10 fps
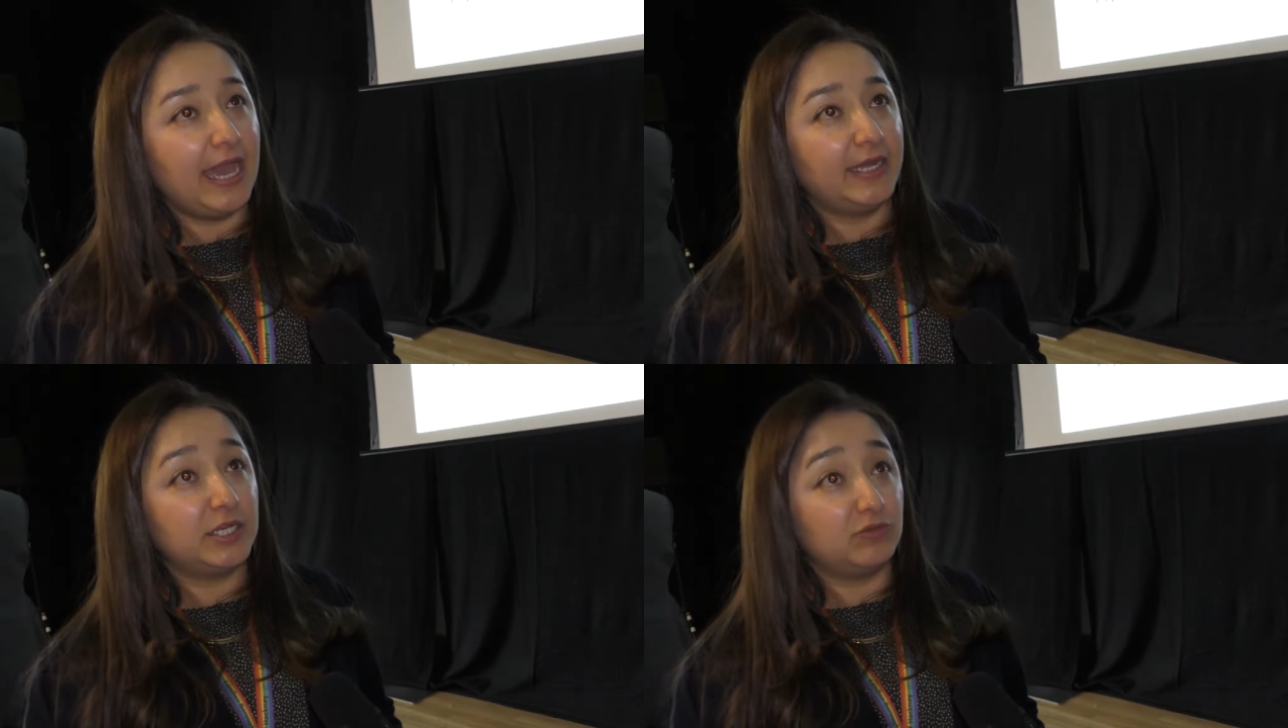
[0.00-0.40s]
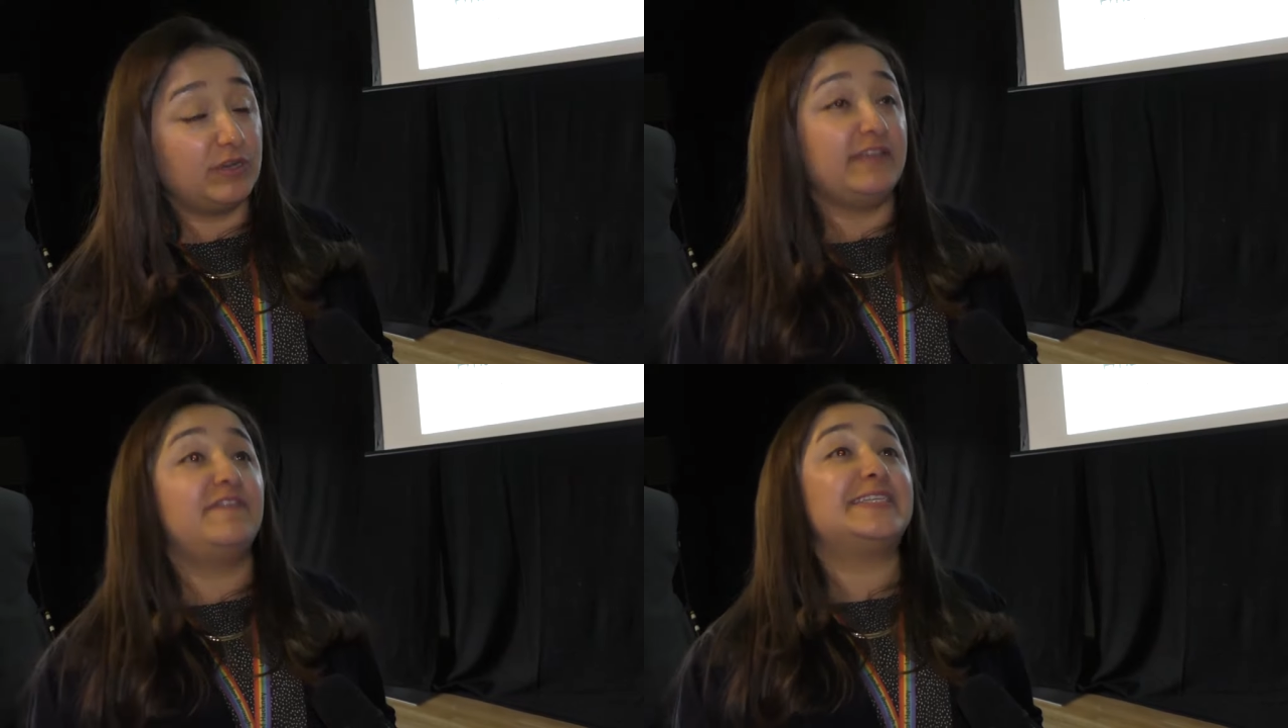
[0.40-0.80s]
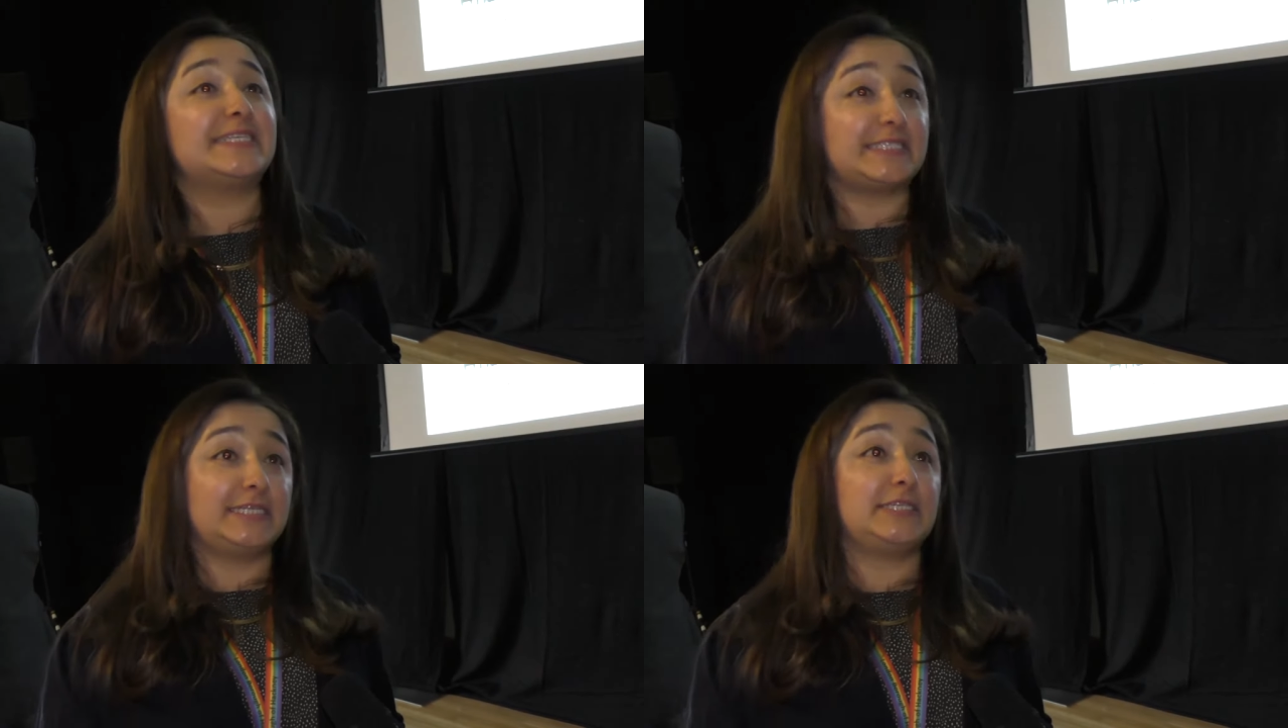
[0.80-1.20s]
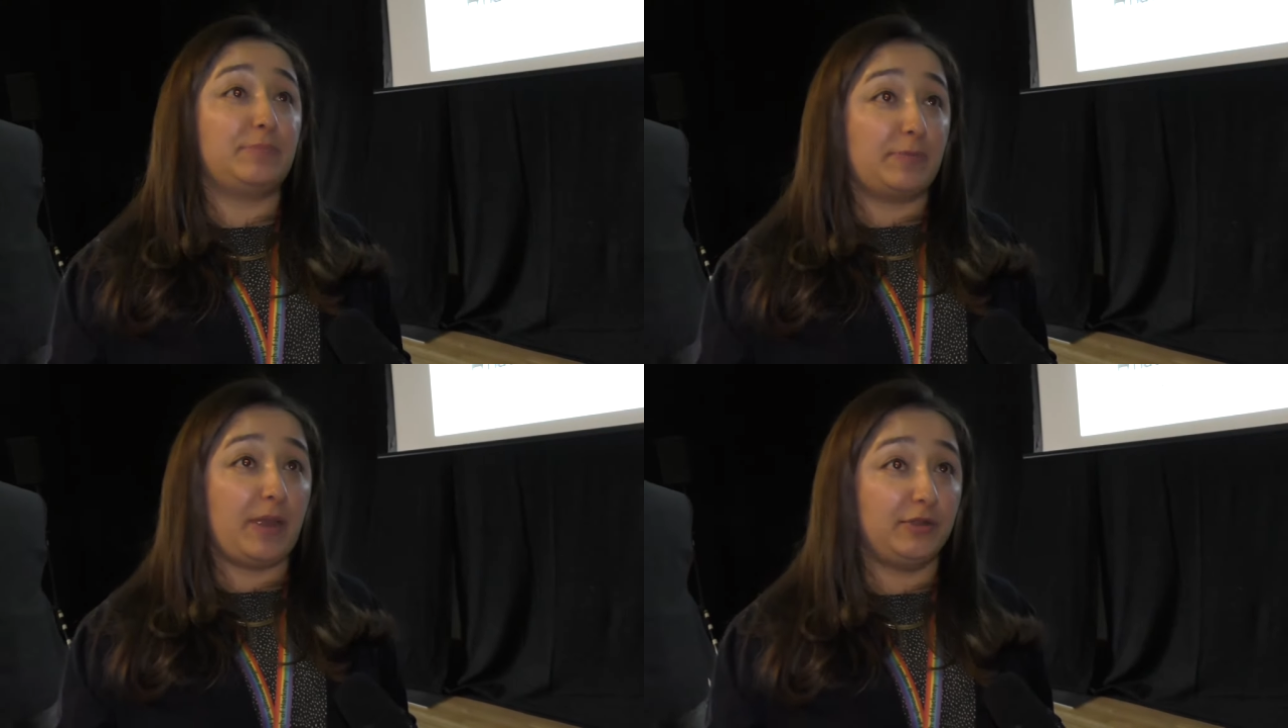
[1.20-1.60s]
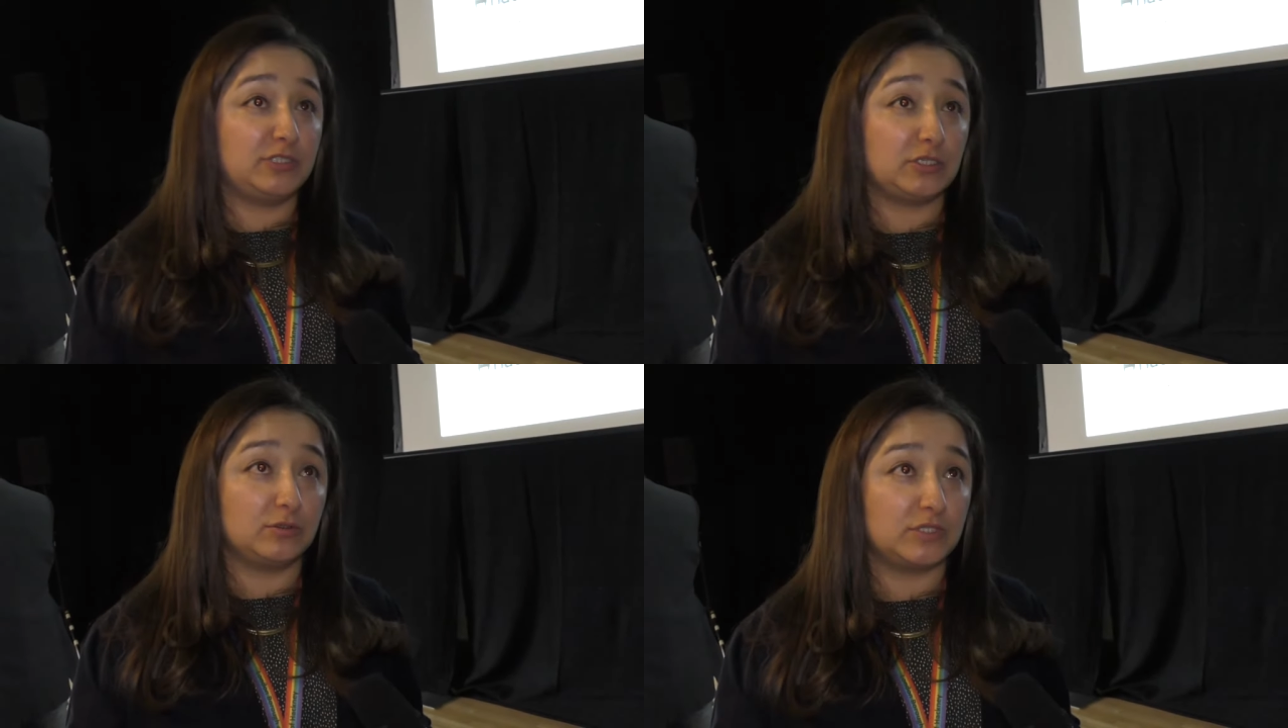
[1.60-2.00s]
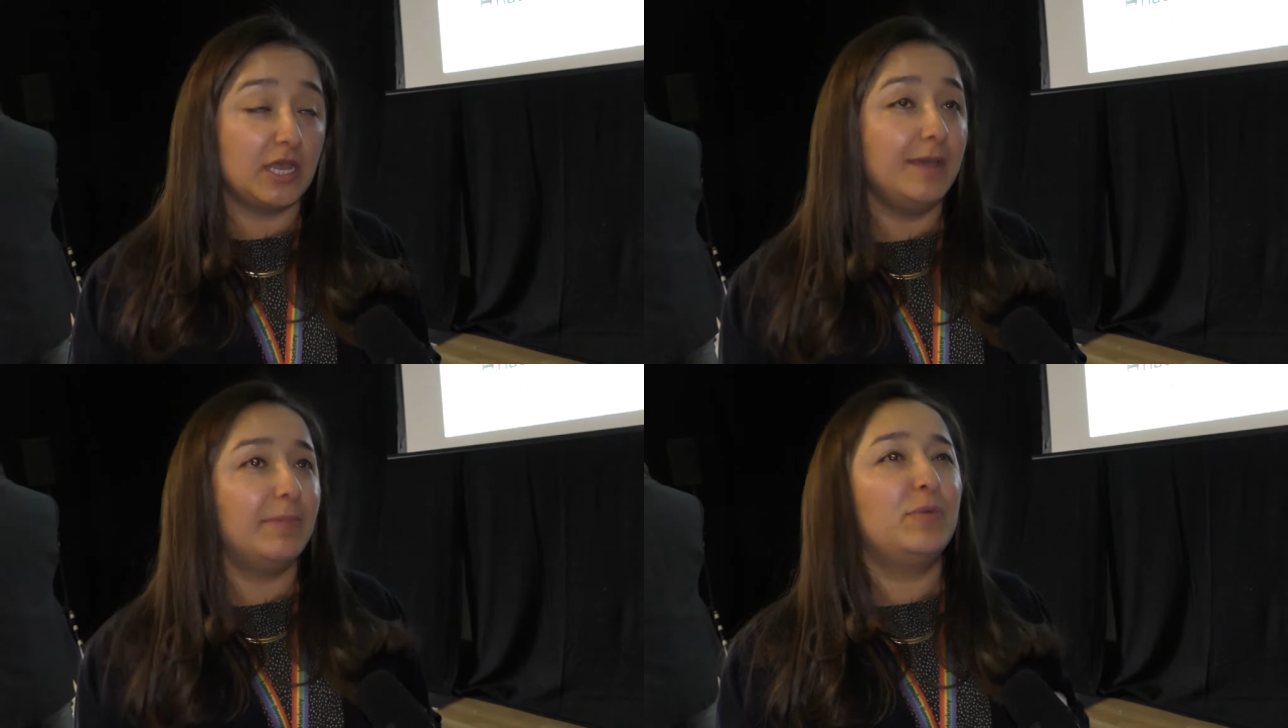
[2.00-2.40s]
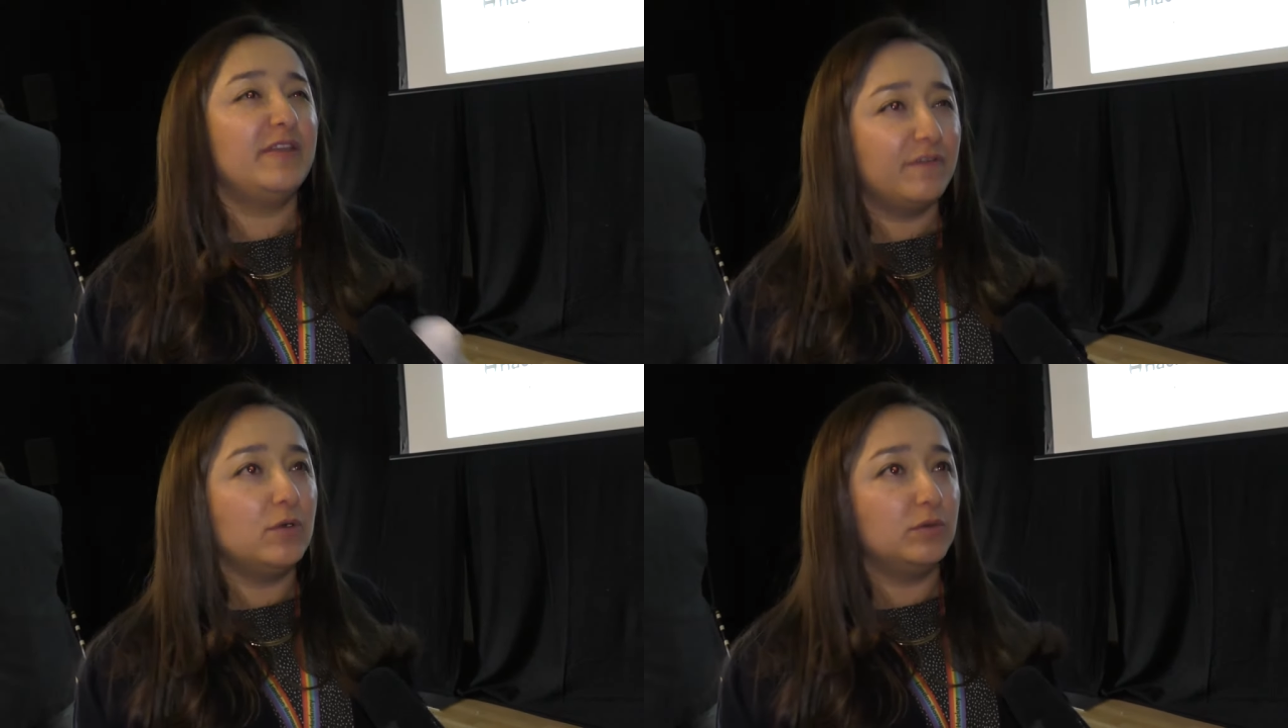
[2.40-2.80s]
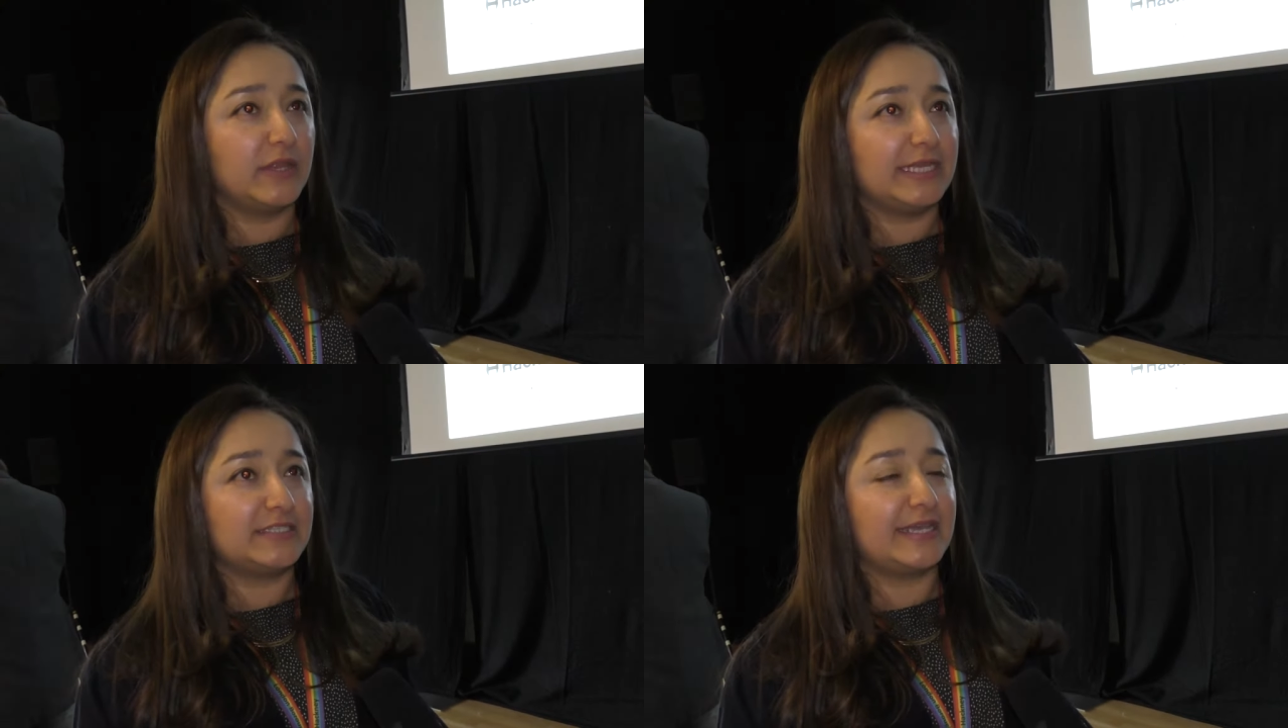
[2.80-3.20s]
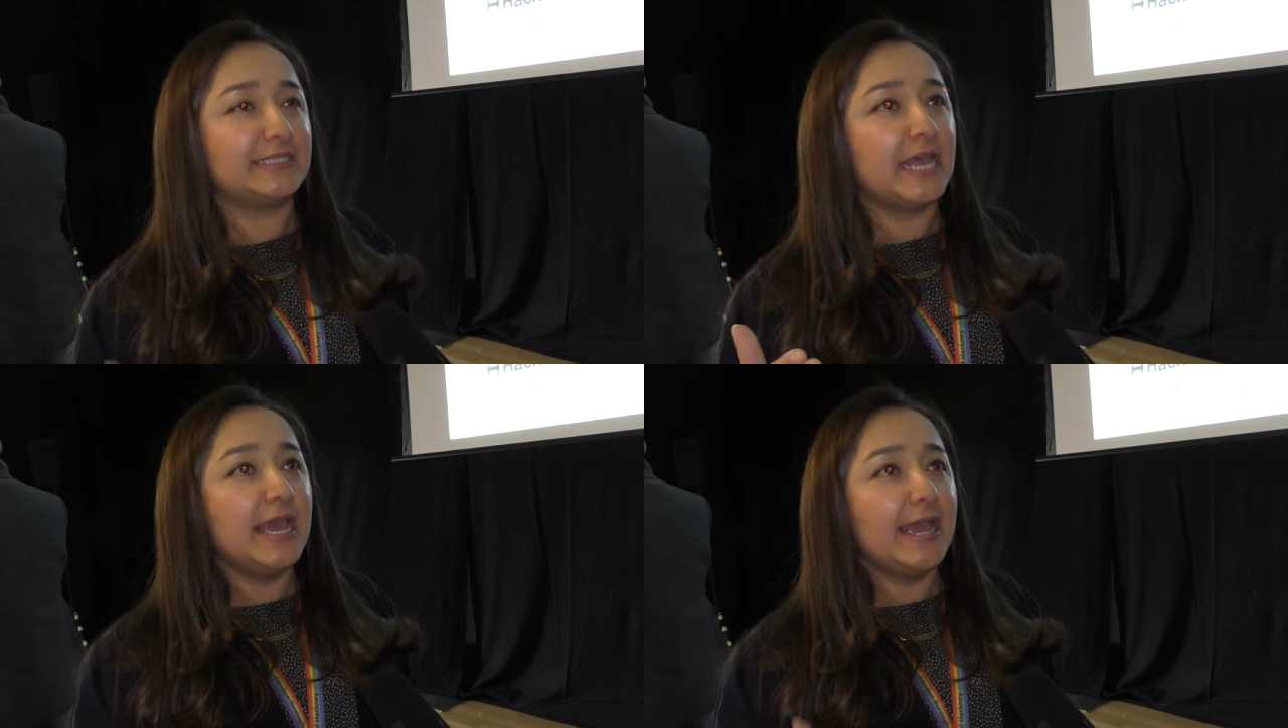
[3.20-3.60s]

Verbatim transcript: and revisited the proposals. But with all these things,